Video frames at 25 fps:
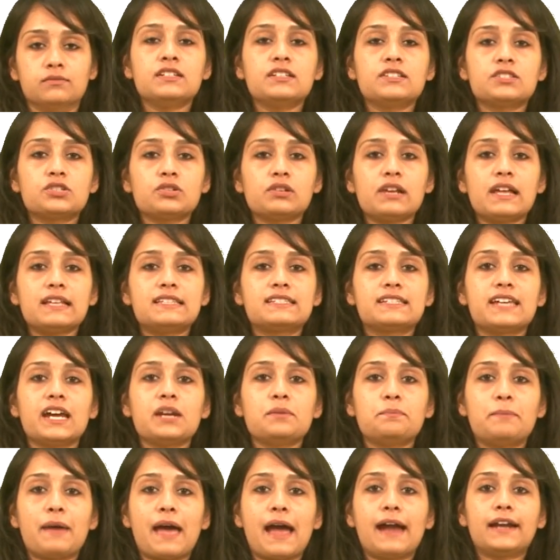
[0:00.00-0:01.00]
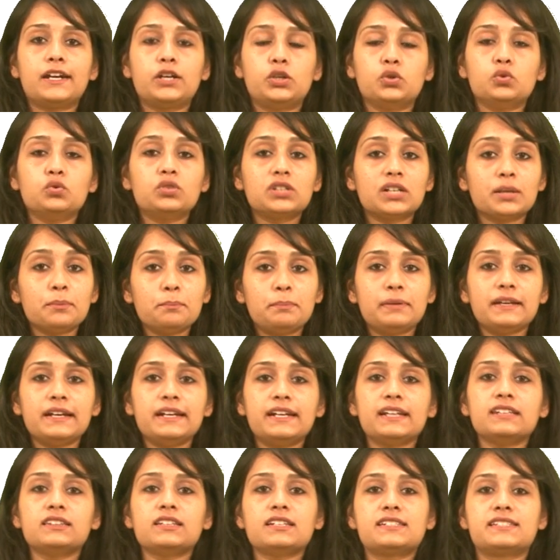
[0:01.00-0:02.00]
So let's get back to
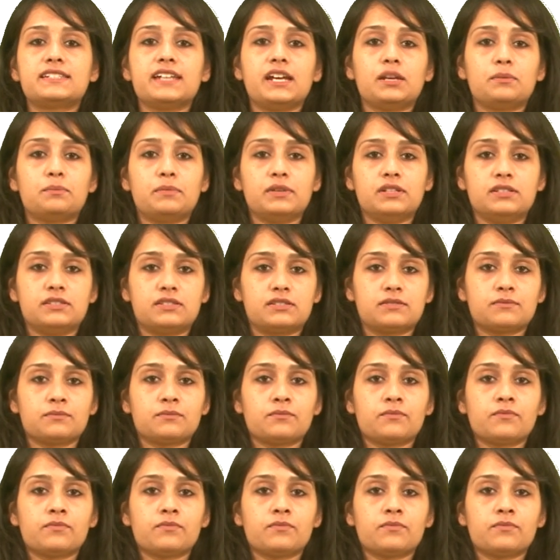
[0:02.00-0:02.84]
completing the statements.